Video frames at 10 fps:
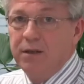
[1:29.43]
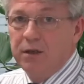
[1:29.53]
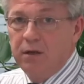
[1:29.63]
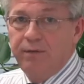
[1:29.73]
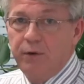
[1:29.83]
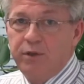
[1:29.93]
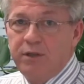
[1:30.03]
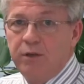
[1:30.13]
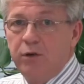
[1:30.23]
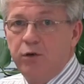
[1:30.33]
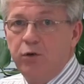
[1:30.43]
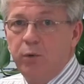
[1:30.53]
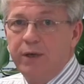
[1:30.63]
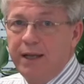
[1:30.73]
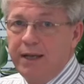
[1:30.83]
So the first thing to
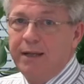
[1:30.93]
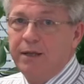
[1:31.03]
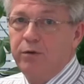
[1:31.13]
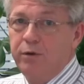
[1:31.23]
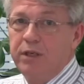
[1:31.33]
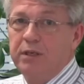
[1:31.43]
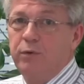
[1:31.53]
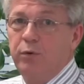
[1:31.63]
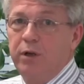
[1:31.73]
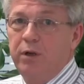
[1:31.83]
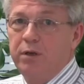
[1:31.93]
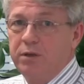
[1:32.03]
do on getting that 264 notice